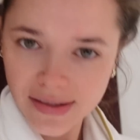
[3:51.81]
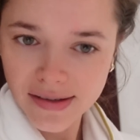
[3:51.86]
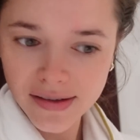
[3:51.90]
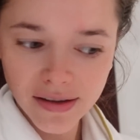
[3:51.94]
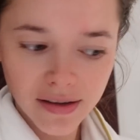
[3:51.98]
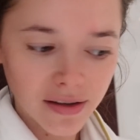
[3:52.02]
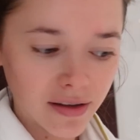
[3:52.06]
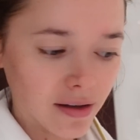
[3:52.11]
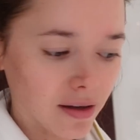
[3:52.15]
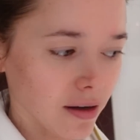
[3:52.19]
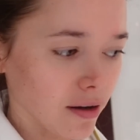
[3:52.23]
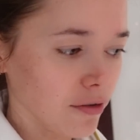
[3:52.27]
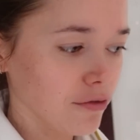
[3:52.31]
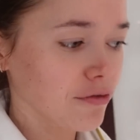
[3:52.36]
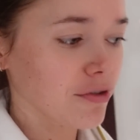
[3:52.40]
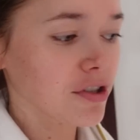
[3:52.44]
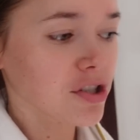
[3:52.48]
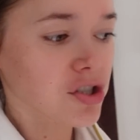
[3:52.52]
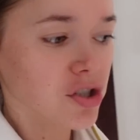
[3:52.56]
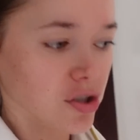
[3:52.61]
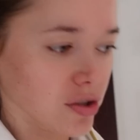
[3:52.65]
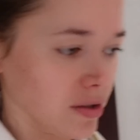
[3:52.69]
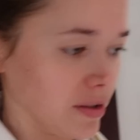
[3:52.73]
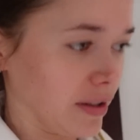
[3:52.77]
it
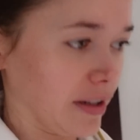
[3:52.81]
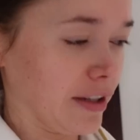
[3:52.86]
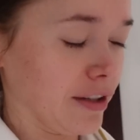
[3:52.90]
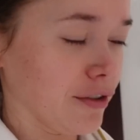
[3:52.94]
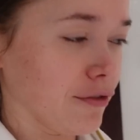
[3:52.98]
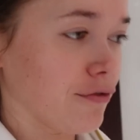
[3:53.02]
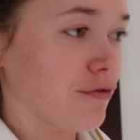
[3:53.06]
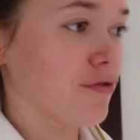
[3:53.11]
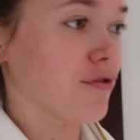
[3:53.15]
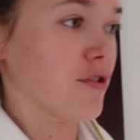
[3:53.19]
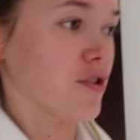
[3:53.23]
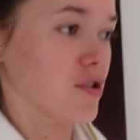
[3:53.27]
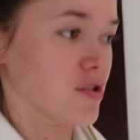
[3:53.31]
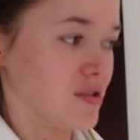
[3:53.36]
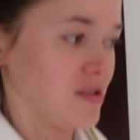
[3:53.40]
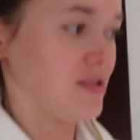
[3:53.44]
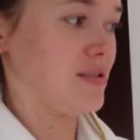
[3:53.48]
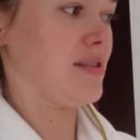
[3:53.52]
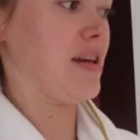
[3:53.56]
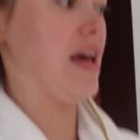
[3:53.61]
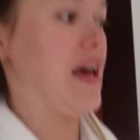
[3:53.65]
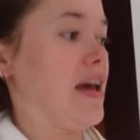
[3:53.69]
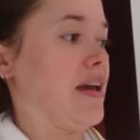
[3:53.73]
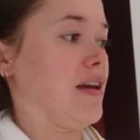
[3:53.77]
officially
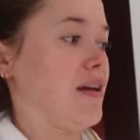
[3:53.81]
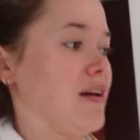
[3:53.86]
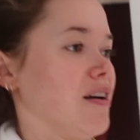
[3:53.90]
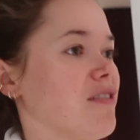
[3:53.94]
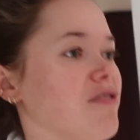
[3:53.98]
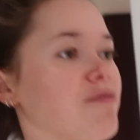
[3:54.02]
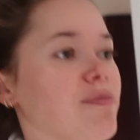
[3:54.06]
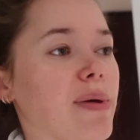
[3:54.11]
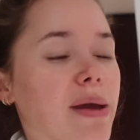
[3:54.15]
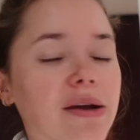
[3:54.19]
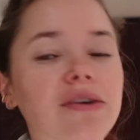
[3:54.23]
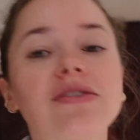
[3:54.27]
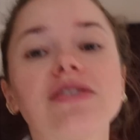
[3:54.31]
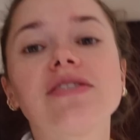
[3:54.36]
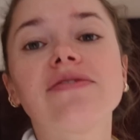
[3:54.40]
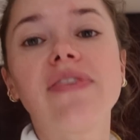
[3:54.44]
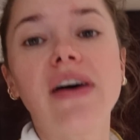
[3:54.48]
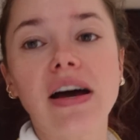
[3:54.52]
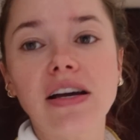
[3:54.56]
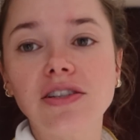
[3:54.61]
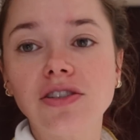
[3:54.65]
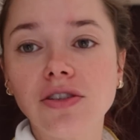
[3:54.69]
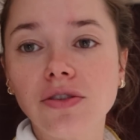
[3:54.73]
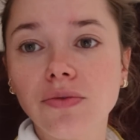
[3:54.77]
first day of Paris
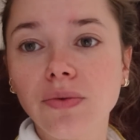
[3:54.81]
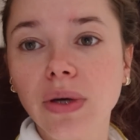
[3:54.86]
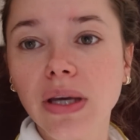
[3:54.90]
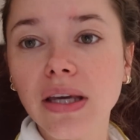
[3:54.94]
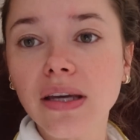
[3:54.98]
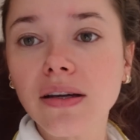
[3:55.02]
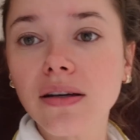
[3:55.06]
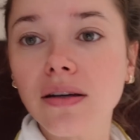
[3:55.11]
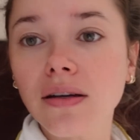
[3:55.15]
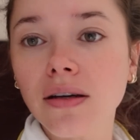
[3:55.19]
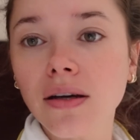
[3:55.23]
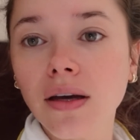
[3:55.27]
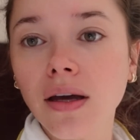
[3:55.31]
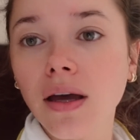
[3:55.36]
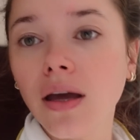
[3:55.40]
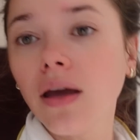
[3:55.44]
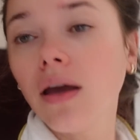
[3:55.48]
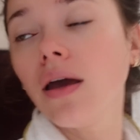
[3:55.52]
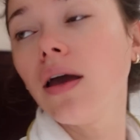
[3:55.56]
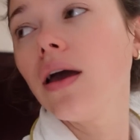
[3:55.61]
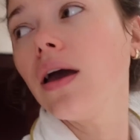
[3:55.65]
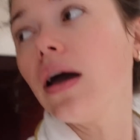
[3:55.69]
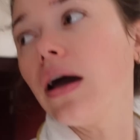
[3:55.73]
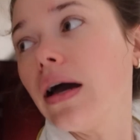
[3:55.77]
Fashion Week,
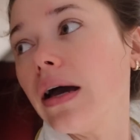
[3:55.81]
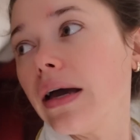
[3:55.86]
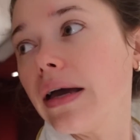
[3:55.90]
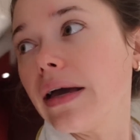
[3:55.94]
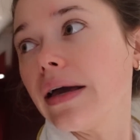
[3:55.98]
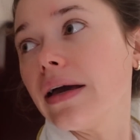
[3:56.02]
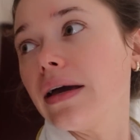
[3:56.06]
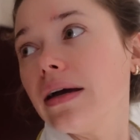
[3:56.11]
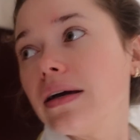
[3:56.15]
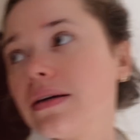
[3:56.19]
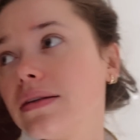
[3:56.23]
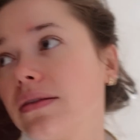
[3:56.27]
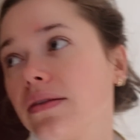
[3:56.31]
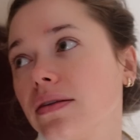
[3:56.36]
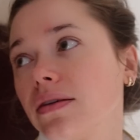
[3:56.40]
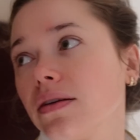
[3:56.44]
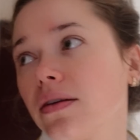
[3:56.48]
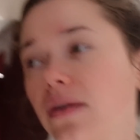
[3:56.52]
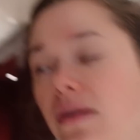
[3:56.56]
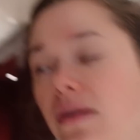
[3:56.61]
and